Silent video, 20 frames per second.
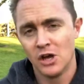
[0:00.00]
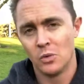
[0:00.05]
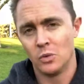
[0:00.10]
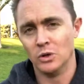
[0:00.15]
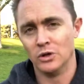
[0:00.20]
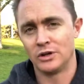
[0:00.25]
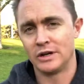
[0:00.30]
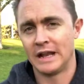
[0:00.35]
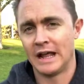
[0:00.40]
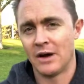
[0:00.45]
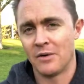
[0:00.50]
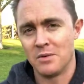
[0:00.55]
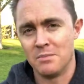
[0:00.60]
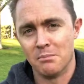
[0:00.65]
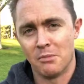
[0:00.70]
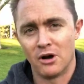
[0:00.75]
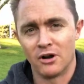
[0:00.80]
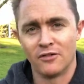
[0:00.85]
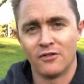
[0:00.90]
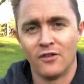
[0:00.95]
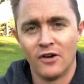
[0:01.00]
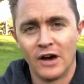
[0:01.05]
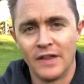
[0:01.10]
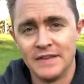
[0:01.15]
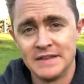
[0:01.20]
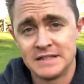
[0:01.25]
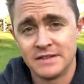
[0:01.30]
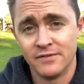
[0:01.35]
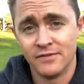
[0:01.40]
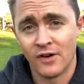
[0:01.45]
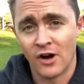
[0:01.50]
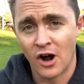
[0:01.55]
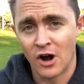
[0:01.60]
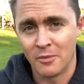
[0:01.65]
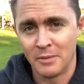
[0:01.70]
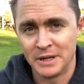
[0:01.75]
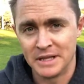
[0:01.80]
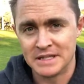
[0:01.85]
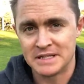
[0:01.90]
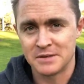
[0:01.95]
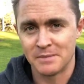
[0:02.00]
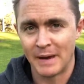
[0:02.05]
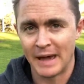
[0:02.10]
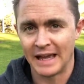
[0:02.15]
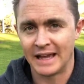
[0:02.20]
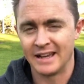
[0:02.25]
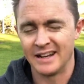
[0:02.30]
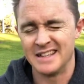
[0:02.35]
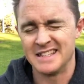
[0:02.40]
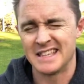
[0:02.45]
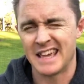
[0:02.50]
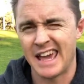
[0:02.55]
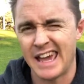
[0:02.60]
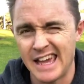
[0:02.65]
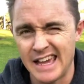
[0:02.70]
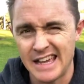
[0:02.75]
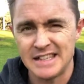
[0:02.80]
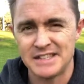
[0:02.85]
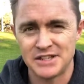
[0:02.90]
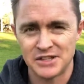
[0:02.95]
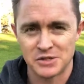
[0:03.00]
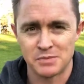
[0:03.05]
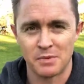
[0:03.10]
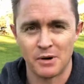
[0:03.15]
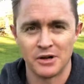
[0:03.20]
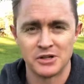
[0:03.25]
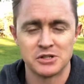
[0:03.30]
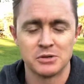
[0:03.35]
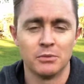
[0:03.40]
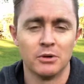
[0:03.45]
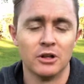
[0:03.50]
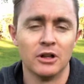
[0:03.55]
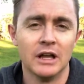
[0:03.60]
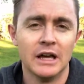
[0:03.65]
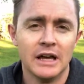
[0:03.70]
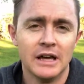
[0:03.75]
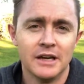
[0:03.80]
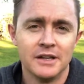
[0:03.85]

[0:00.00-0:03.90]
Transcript: we look at how we modify this environment to make it as easy as possible